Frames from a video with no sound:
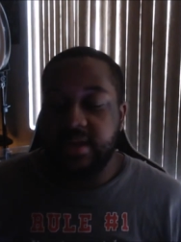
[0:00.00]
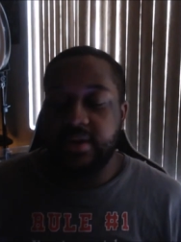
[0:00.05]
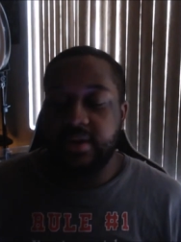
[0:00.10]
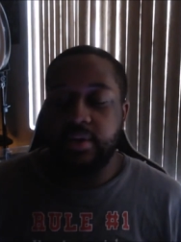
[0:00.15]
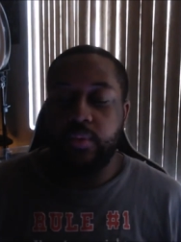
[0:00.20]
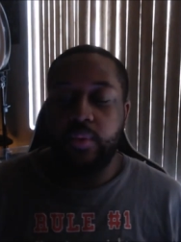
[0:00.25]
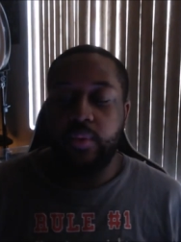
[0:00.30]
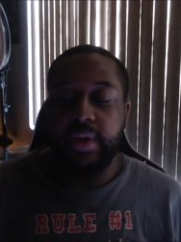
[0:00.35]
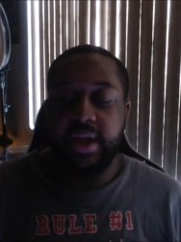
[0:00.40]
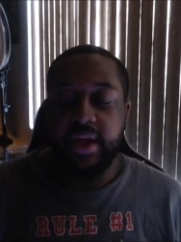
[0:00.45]

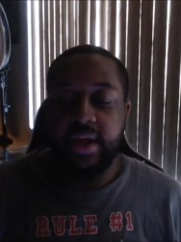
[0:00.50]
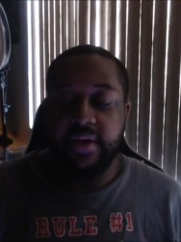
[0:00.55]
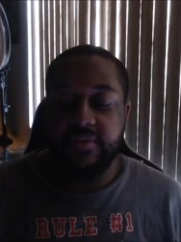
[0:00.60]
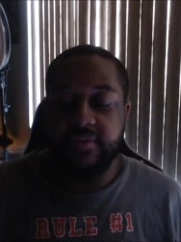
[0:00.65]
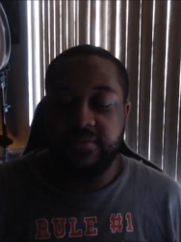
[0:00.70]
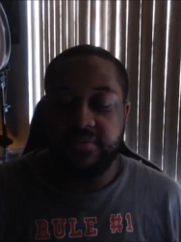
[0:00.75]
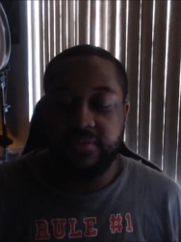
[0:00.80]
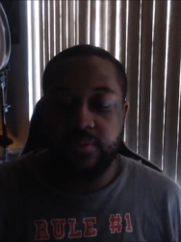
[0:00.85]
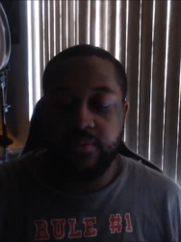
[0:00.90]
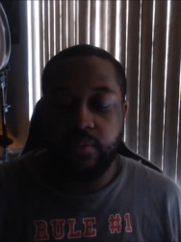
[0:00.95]
the way
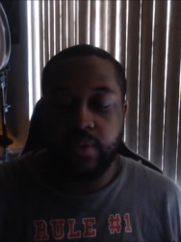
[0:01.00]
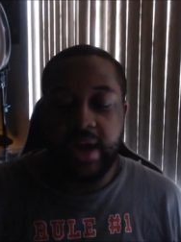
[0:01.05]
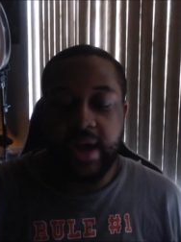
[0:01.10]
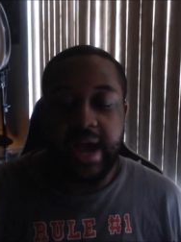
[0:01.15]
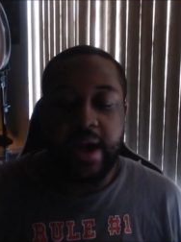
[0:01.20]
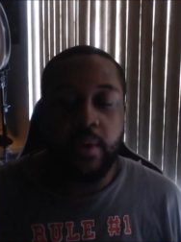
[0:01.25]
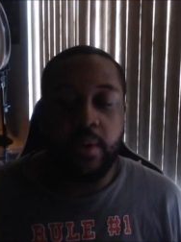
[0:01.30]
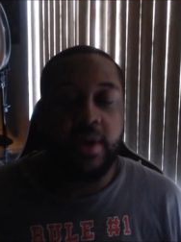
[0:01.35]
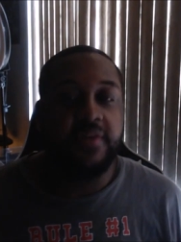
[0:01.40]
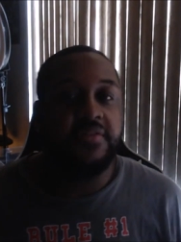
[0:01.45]
of
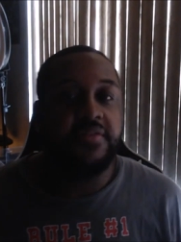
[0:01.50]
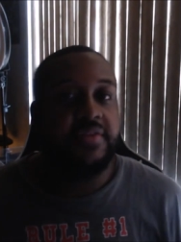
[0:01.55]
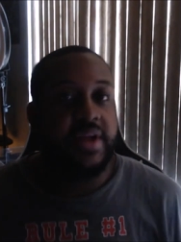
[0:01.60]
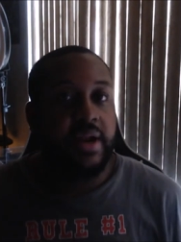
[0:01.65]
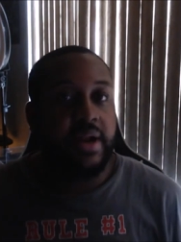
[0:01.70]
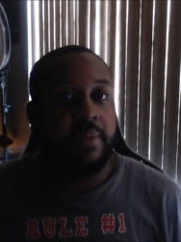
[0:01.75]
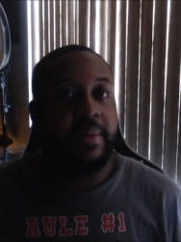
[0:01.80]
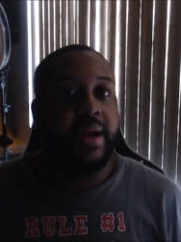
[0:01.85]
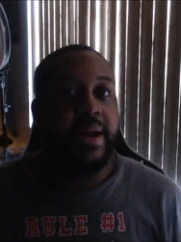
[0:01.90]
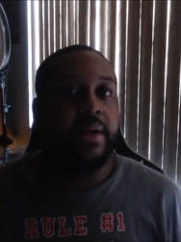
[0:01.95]
how I
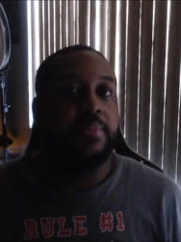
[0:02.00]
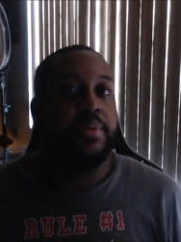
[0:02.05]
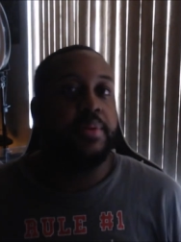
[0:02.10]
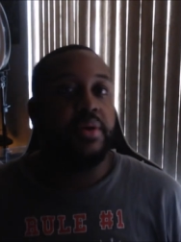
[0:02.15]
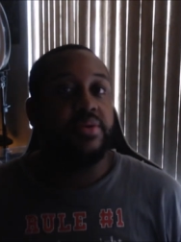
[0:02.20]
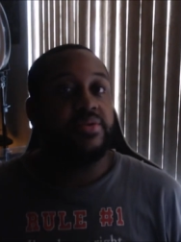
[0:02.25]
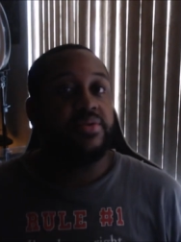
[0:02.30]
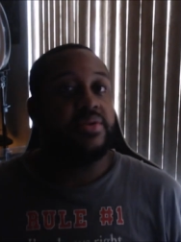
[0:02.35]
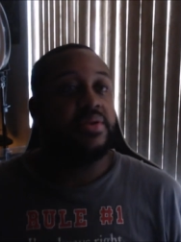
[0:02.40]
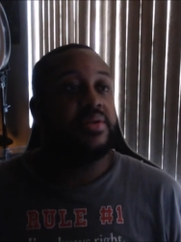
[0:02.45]
feel about a
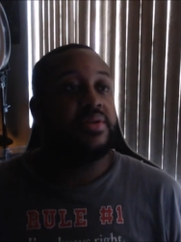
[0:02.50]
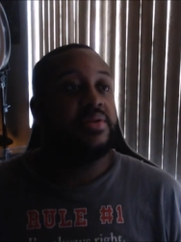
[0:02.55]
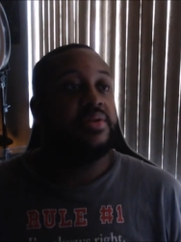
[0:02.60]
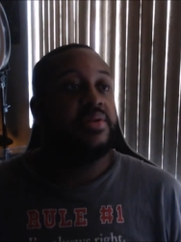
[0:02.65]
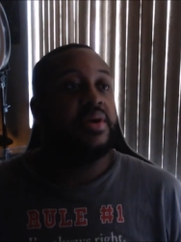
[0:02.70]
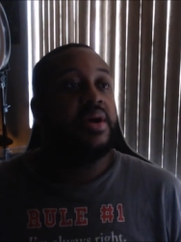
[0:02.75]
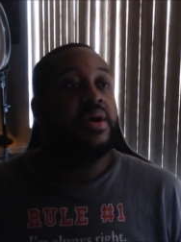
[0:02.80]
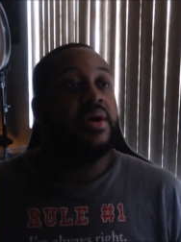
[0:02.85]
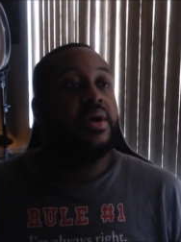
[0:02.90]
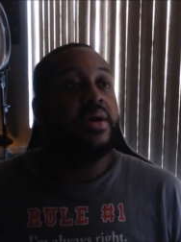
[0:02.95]
person's
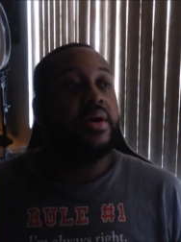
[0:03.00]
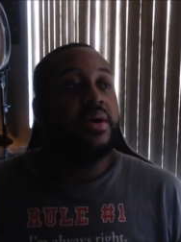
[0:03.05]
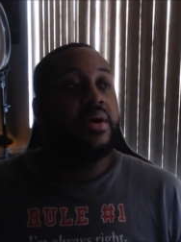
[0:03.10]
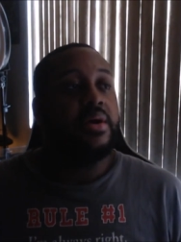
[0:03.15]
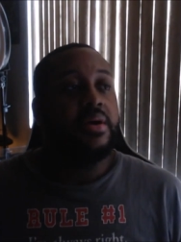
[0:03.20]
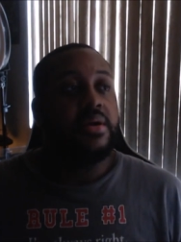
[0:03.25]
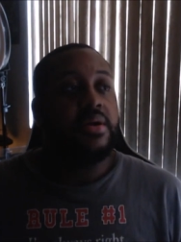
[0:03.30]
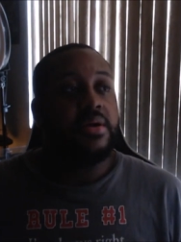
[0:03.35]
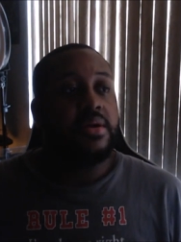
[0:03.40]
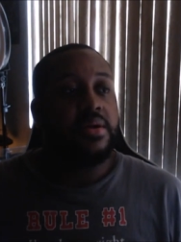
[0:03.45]

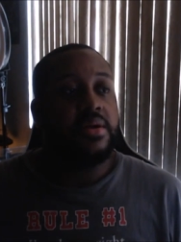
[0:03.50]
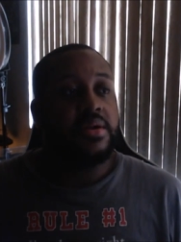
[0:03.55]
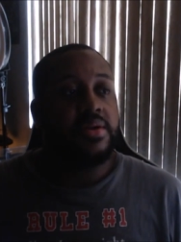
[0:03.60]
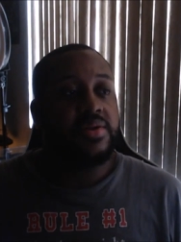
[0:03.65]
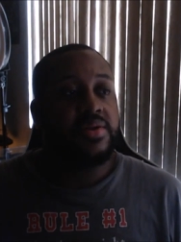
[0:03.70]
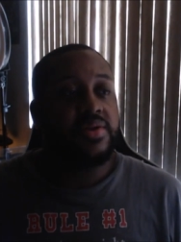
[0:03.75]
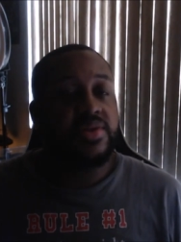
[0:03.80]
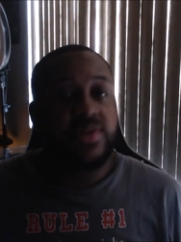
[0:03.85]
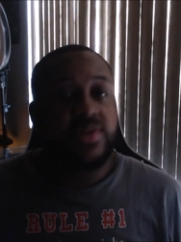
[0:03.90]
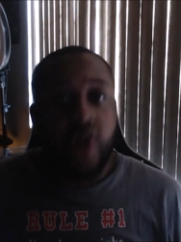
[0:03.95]

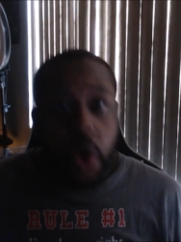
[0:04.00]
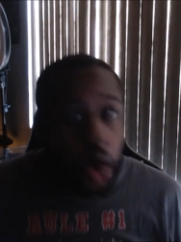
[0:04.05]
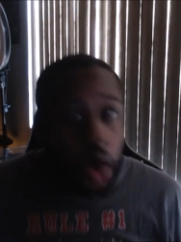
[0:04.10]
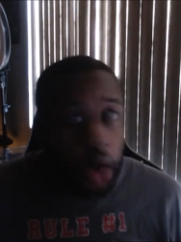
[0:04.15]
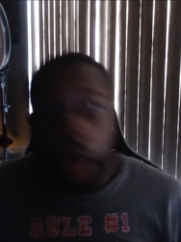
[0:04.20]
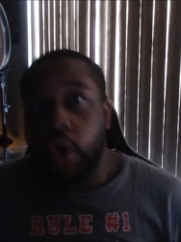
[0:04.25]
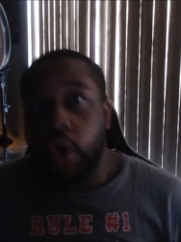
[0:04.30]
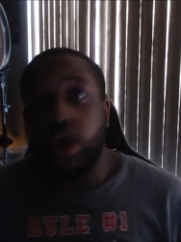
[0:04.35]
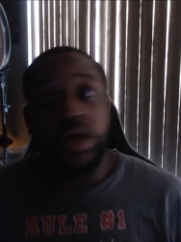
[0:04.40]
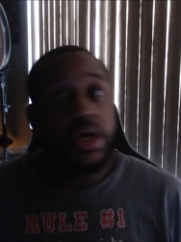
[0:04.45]

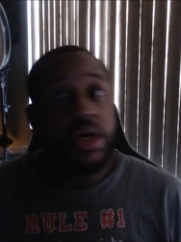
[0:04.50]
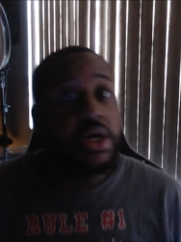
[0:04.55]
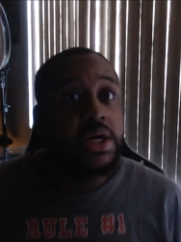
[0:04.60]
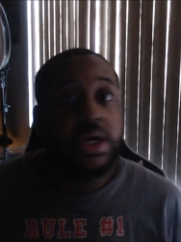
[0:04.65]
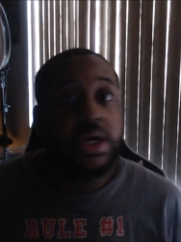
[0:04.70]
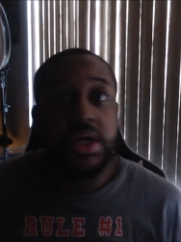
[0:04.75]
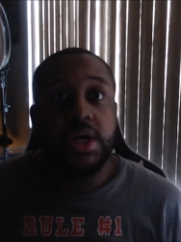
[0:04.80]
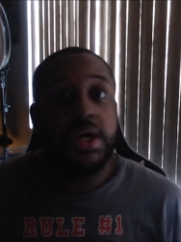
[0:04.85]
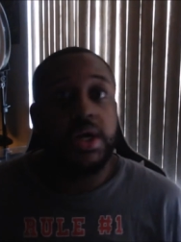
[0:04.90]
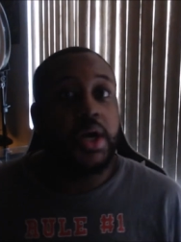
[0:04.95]
song
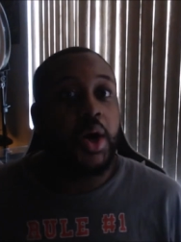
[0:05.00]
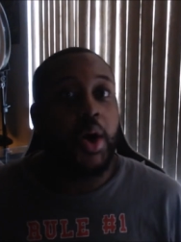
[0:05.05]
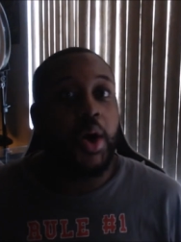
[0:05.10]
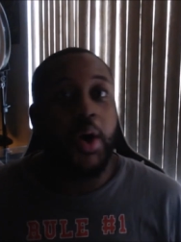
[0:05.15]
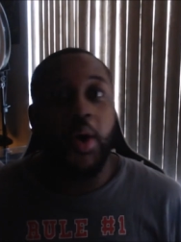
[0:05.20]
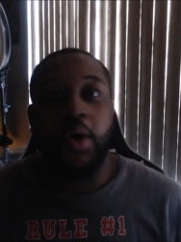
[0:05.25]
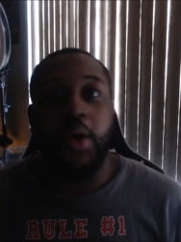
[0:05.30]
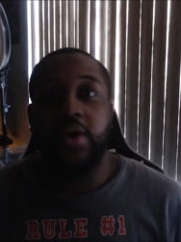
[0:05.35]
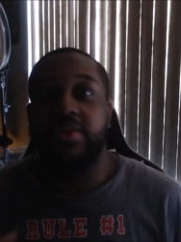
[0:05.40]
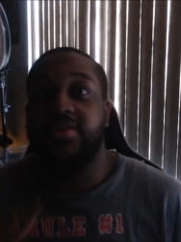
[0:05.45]

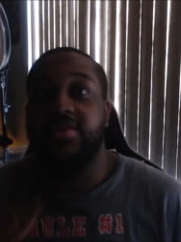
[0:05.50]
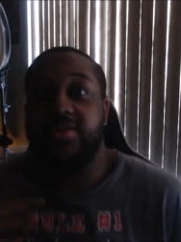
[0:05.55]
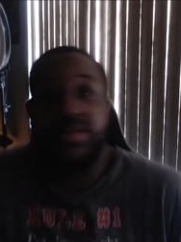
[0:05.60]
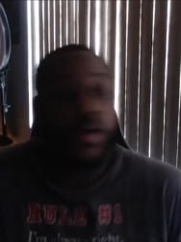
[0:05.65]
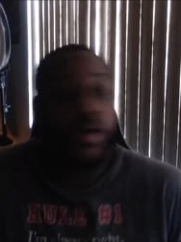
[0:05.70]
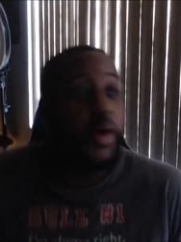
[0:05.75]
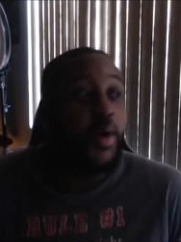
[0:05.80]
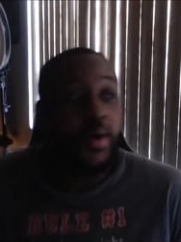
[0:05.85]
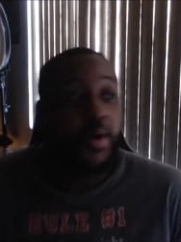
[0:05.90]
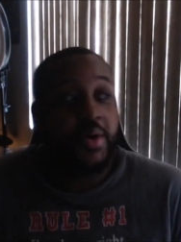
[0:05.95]
or
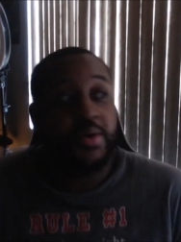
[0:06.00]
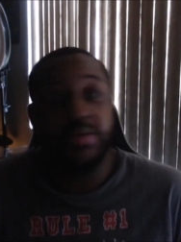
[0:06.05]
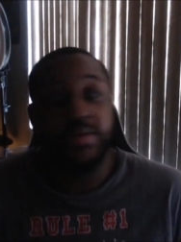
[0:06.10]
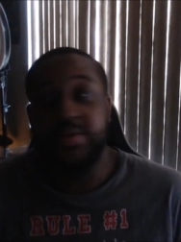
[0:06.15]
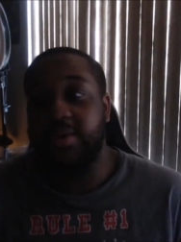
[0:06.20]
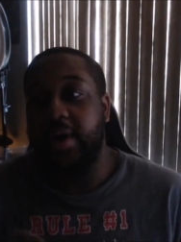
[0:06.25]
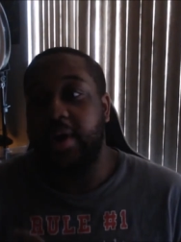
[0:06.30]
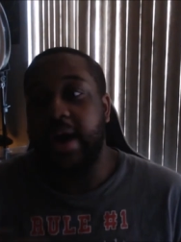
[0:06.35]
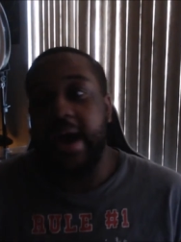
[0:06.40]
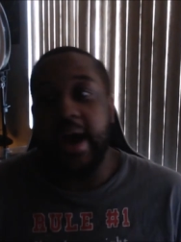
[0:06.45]

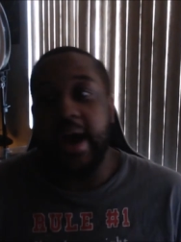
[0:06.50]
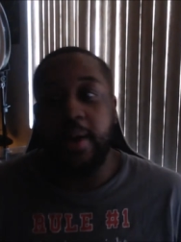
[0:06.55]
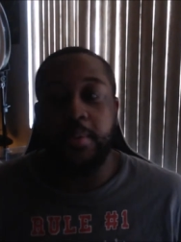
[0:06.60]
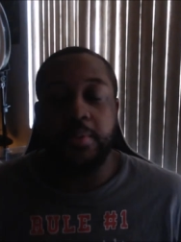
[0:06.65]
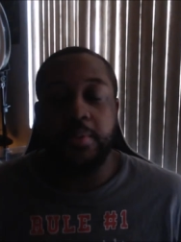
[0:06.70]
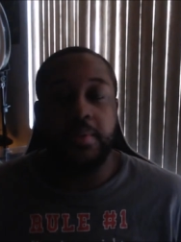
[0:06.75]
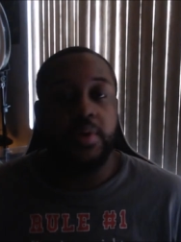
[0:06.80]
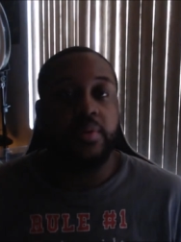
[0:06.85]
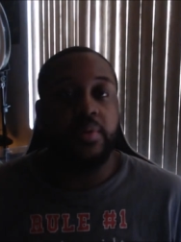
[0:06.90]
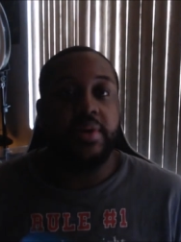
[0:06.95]
songs or
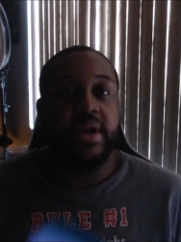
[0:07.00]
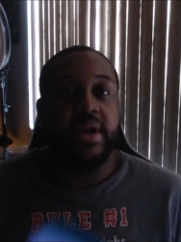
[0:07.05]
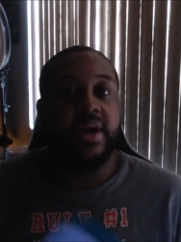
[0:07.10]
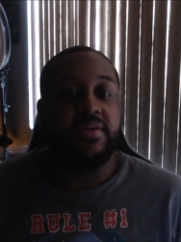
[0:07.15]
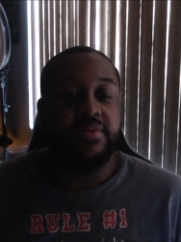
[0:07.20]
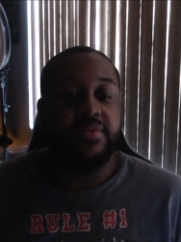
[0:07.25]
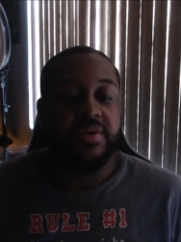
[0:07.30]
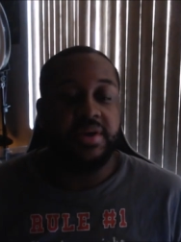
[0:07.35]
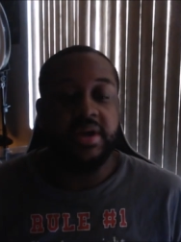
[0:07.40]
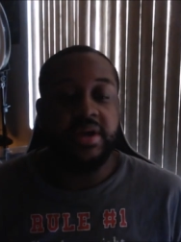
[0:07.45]
album or
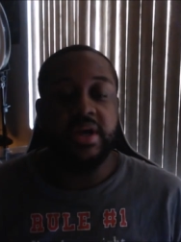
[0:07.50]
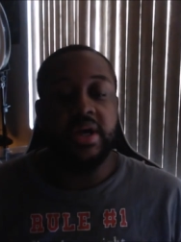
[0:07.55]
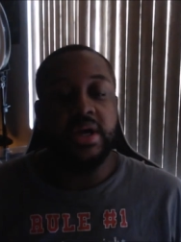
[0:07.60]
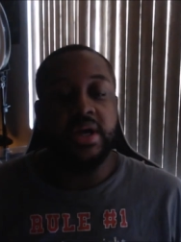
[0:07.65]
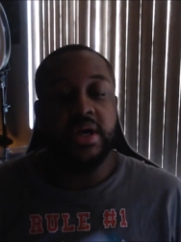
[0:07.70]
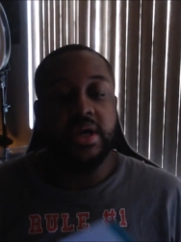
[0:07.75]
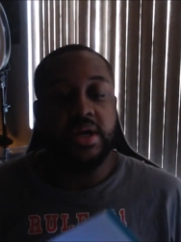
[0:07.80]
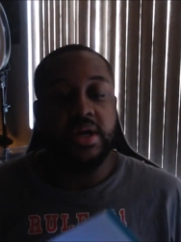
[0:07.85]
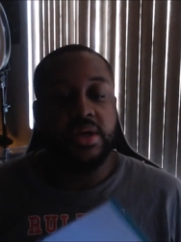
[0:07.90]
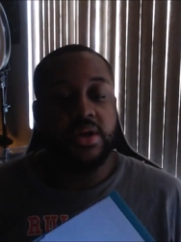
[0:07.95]
whatever,
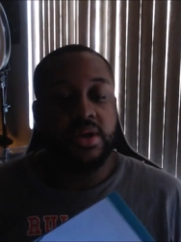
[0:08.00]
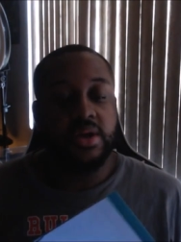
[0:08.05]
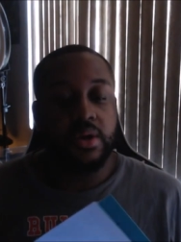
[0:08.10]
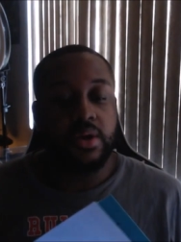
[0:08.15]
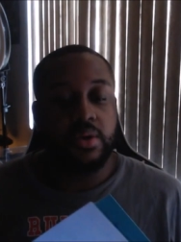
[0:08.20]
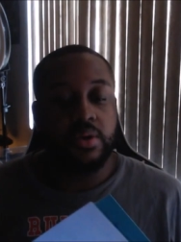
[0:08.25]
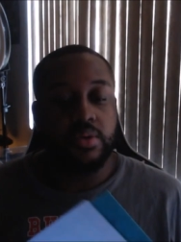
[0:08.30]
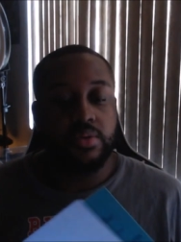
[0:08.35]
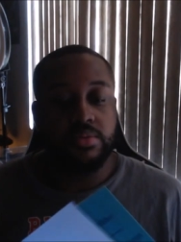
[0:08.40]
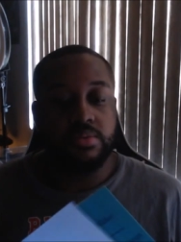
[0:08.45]
you
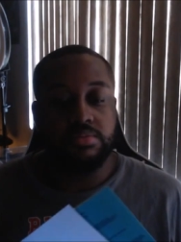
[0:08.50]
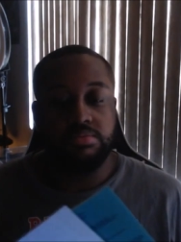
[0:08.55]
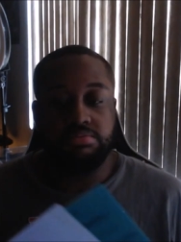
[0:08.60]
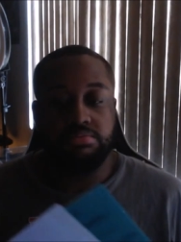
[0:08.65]
know.